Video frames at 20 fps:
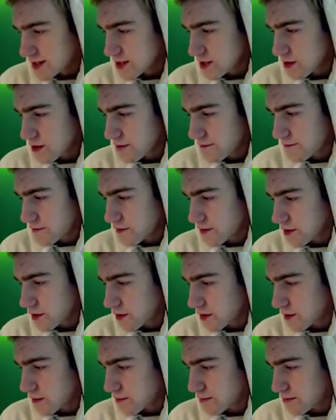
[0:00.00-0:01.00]
to do it for
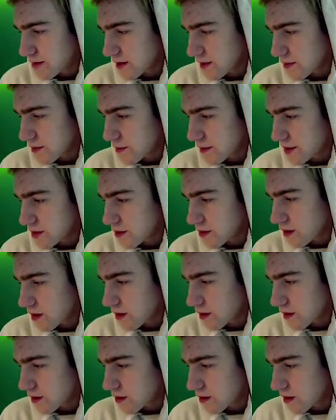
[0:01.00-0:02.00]
your brother when your
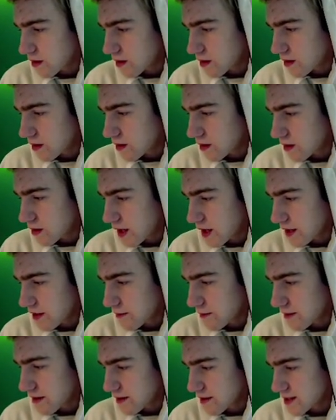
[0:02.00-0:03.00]
other
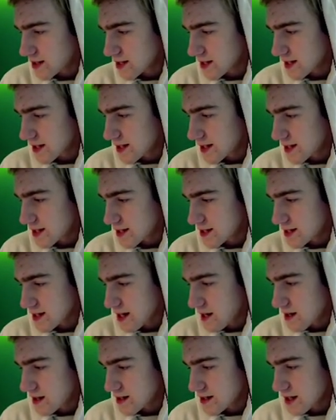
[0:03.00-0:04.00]
brother deleted his
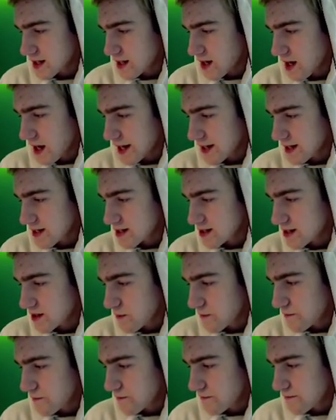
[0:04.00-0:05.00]
character. Yikes.
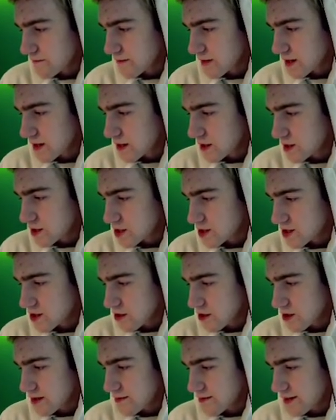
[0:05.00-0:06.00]
Just
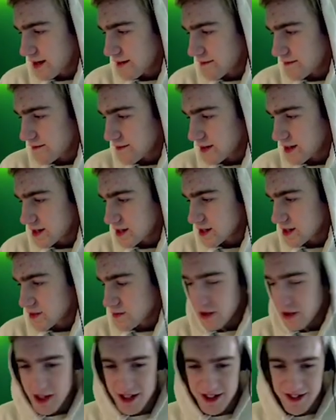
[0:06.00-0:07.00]
don't even have friends.
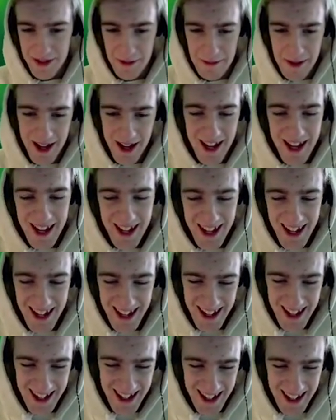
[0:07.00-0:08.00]
Works for me.
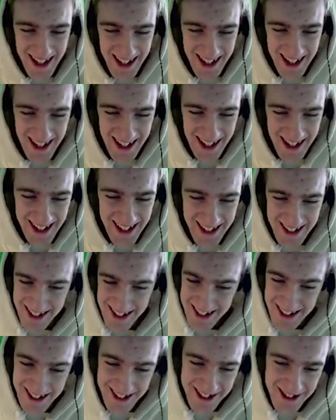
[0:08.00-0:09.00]

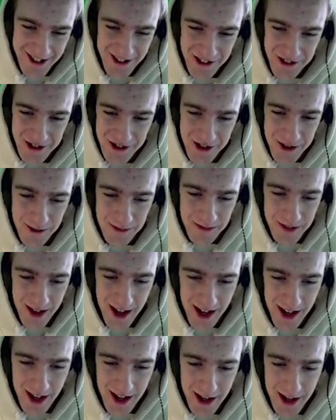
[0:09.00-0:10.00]
So true.
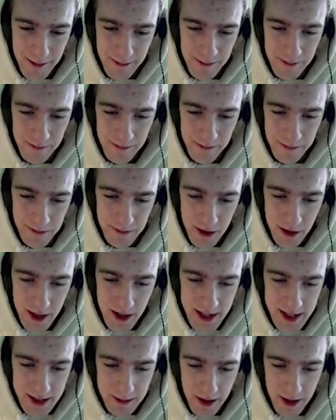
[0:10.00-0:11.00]
Um, you
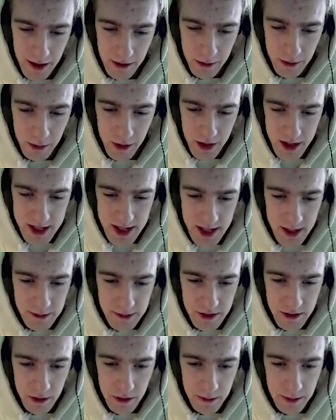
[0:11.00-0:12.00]
need some health. What is an
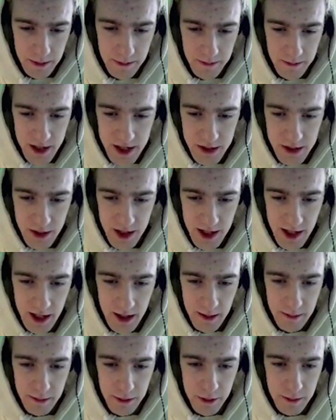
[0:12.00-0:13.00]
absorb? This one
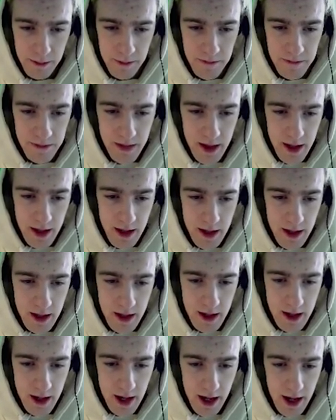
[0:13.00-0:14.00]
here. Boom.
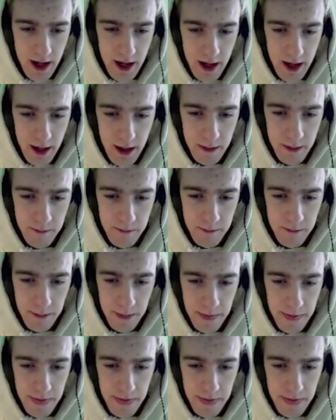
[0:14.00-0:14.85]
Um,